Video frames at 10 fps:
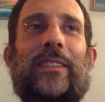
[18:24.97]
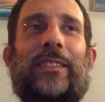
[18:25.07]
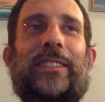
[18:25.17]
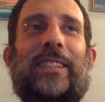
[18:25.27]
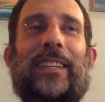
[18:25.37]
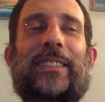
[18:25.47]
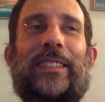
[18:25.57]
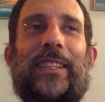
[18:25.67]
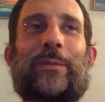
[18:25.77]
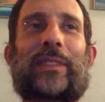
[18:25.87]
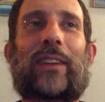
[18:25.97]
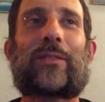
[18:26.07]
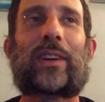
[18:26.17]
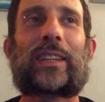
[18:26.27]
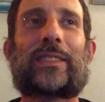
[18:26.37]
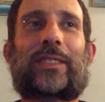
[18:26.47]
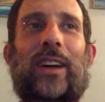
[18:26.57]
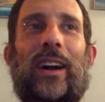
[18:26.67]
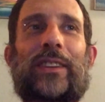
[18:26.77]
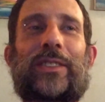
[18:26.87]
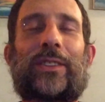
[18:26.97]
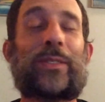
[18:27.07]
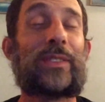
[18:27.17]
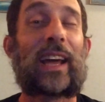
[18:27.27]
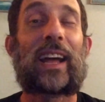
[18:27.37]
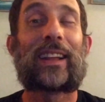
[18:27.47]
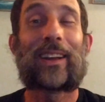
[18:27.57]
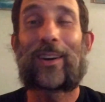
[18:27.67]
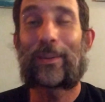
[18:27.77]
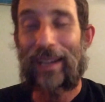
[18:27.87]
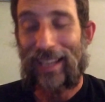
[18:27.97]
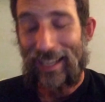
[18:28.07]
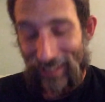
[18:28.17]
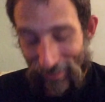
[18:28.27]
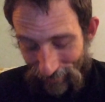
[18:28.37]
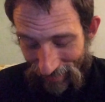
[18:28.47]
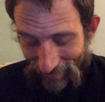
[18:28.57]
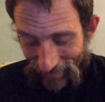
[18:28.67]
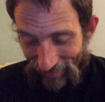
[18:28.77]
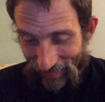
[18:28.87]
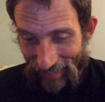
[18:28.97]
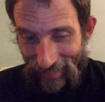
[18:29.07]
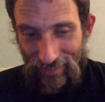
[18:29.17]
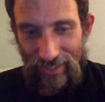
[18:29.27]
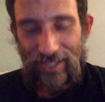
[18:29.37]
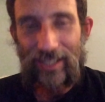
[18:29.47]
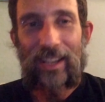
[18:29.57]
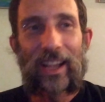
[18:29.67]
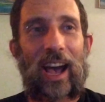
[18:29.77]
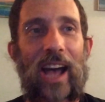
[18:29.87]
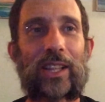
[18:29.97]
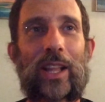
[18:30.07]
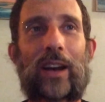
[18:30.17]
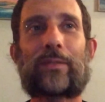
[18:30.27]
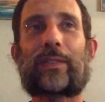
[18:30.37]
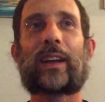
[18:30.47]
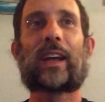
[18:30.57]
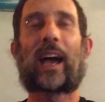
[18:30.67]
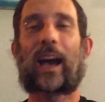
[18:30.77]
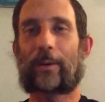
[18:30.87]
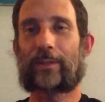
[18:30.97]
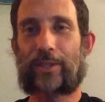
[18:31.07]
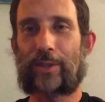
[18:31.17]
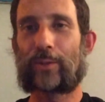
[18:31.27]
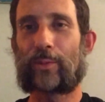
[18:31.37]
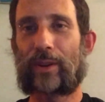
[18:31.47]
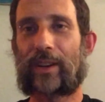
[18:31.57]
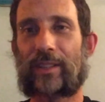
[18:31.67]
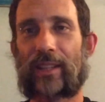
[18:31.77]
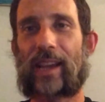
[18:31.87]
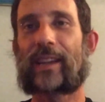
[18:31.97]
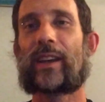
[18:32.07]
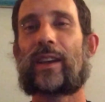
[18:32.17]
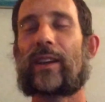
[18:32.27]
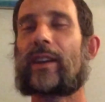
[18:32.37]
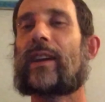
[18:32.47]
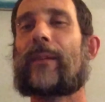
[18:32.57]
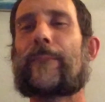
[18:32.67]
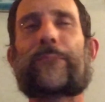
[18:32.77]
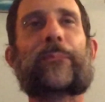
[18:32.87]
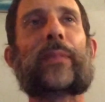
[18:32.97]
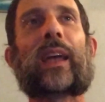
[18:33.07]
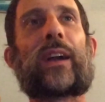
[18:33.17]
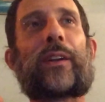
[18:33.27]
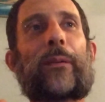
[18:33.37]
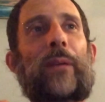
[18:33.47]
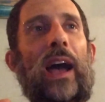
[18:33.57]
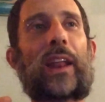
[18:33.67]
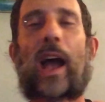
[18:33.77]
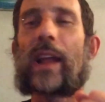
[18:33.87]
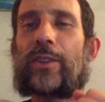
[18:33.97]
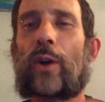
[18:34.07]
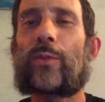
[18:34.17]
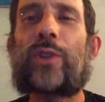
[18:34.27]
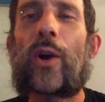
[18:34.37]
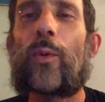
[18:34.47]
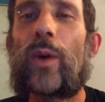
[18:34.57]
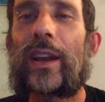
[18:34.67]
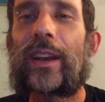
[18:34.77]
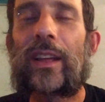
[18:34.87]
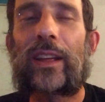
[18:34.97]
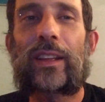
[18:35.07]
just that scene with that fucking saw too. That, oh my god, the effect on that. Just, I love how too, when like, I don't know, I don't know what